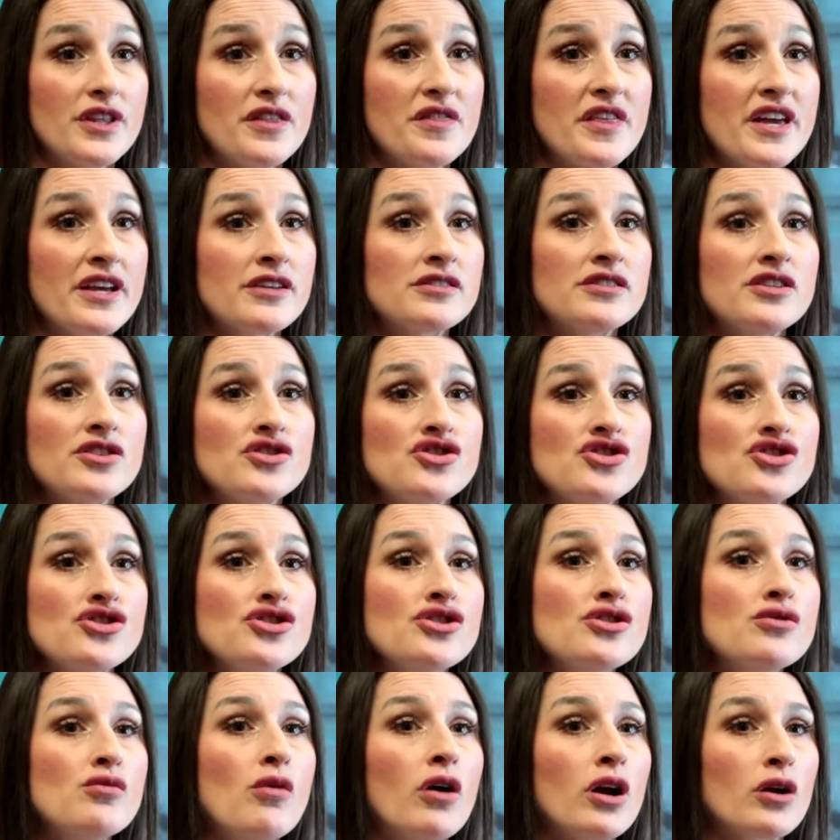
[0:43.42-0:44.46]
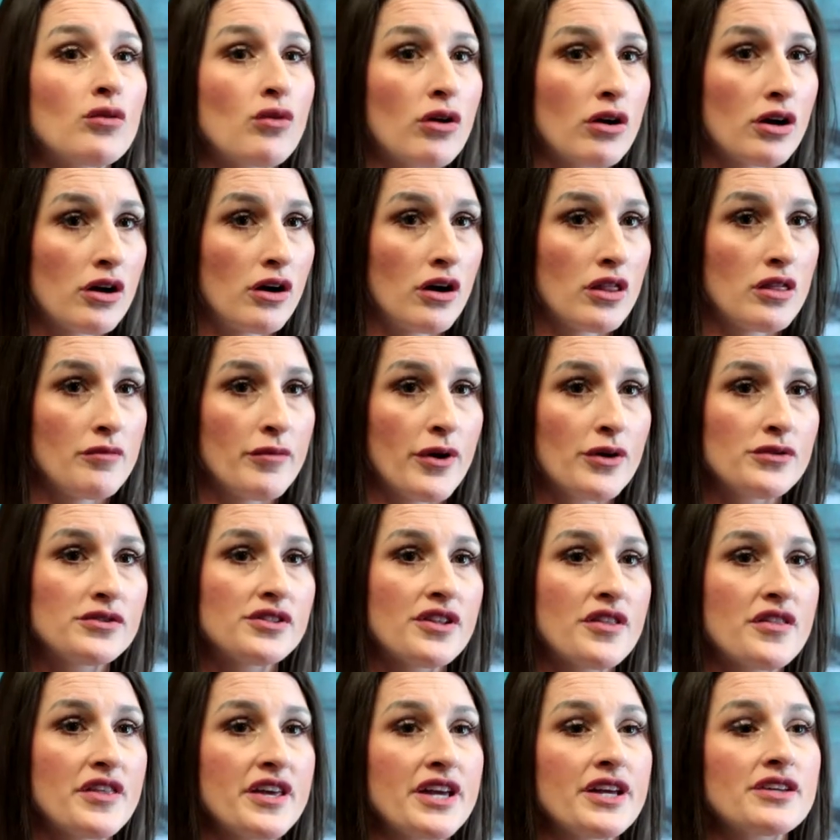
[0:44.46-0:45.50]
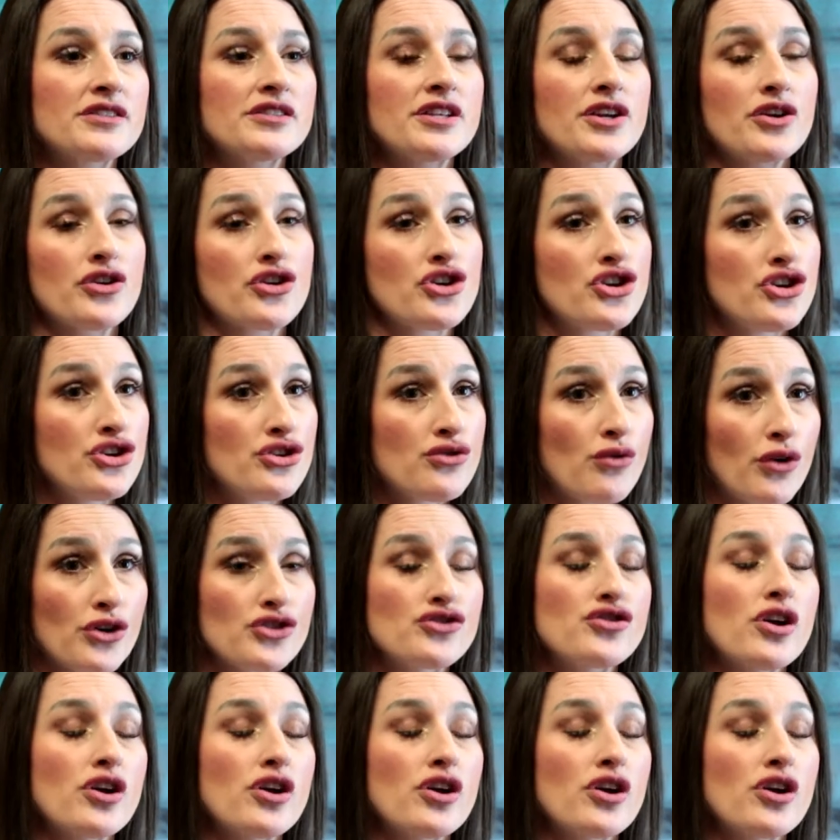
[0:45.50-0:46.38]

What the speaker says: the things that you want to work on the most, the things that you are